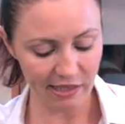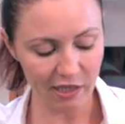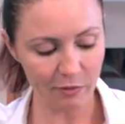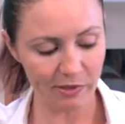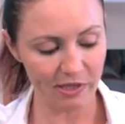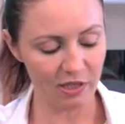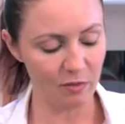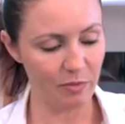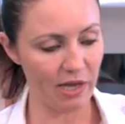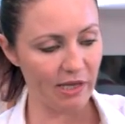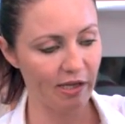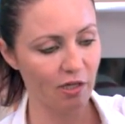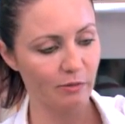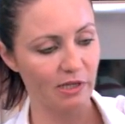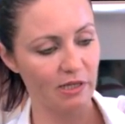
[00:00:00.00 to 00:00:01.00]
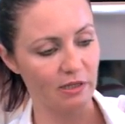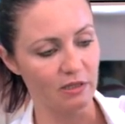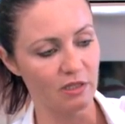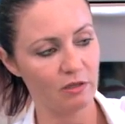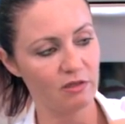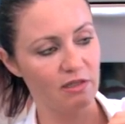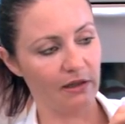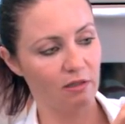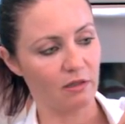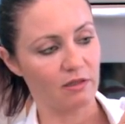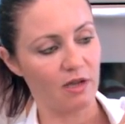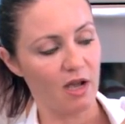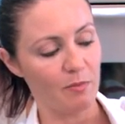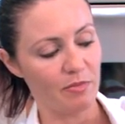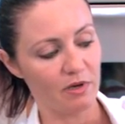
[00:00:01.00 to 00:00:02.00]
ingredient by ingredient using the
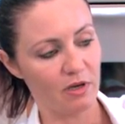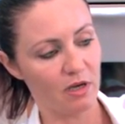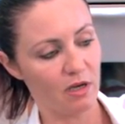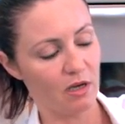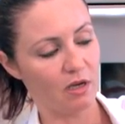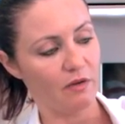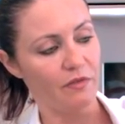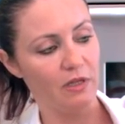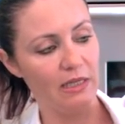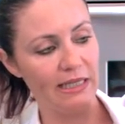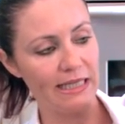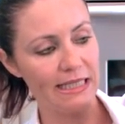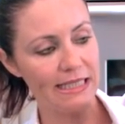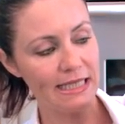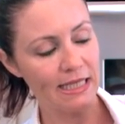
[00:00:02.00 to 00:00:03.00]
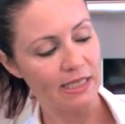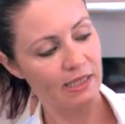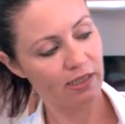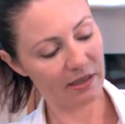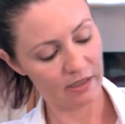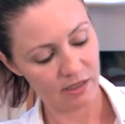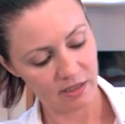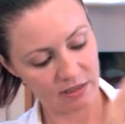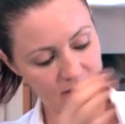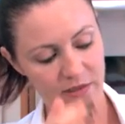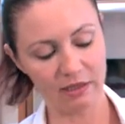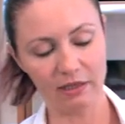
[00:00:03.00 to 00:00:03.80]
top of the lid so